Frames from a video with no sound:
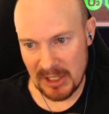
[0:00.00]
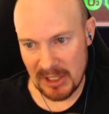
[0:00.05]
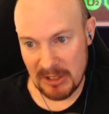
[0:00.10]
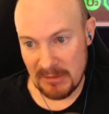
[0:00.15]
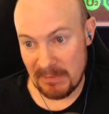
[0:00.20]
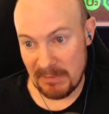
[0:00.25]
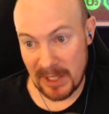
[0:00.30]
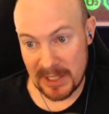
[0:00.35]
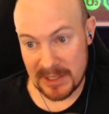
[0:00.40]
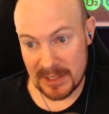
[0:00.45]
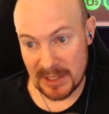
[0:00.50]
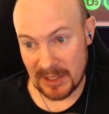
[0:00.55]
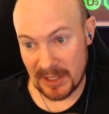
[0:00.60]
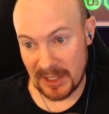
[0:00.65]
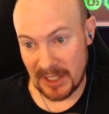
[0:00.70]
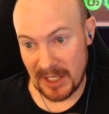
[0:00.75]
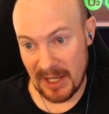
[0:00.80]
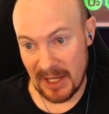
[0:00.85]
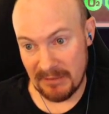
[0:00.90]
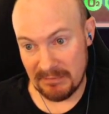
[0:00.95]
basically
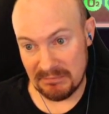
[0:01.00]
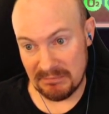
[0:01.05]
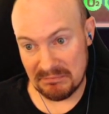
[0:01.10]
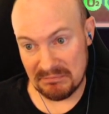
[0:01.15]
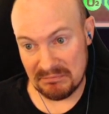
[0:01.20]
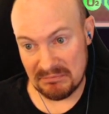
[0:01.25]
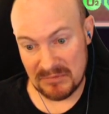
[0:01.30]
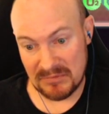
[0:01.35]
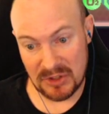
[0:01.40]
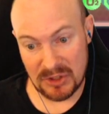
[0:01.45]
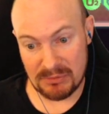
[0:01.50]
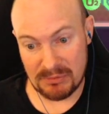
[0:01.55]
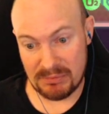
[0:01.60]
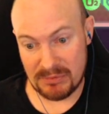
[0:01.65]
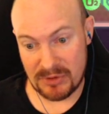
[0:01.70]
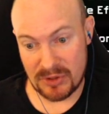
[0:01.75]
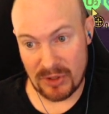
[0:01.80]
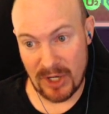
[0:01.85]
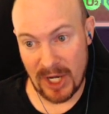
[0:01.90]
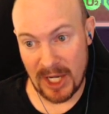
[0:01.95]
get your
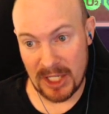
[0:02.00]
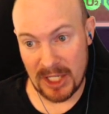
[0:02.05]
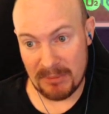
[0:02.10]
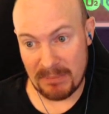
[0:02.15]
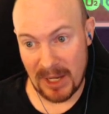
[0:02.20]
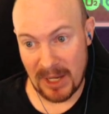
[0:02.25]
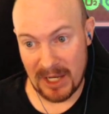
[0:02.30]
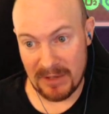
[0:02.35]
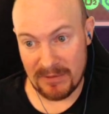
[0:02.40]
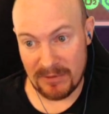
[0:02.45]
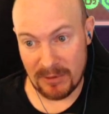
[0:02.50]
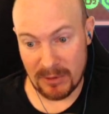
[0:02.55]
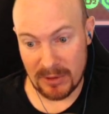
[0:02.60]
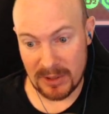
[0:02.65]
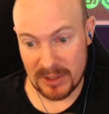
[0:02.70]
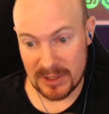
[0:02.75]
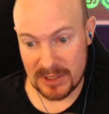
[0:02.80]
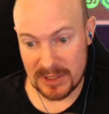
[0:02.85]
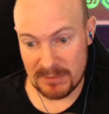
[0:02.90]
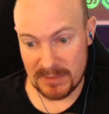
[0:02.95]
training paid for
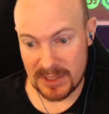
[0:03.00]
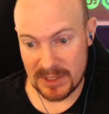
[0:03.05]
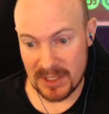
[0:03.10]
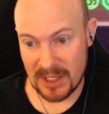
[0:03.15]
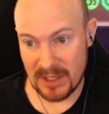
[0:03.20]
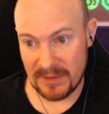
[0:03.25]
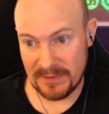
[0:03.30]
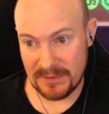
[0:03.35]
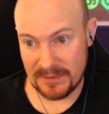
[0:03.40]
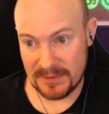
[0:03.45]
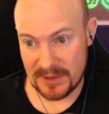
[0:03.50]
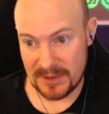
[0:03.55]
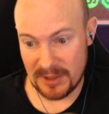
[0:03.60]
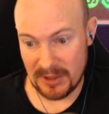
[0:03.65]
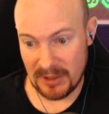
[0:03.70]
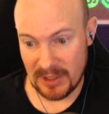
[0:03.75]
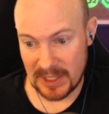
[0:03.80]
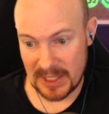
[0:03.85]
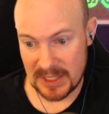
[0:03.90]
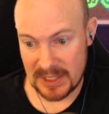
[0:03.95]
and some stuff.
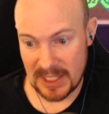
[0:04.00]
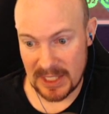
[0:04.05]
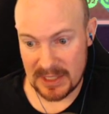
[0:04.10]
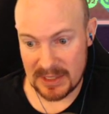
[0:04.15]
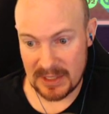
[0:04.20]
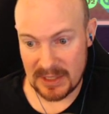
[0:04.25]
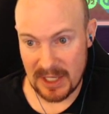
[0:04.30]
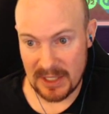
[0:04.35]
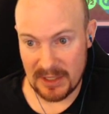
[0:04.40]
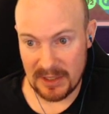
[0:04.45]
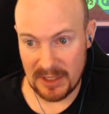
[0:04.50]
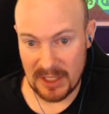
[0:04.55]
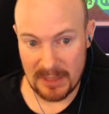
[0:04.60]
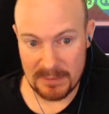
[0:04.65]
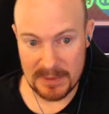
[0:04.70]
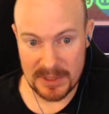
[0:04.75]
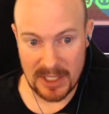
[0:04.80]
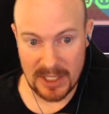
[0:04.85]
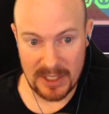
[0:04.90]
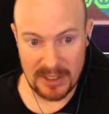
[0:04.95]
So I guess that's kind of the
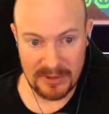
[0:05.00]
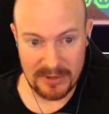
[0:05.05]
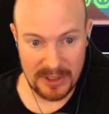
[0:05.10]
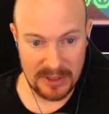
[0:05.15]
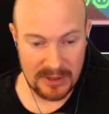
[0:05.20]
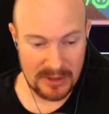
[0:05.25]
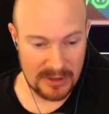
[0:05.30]
upside of it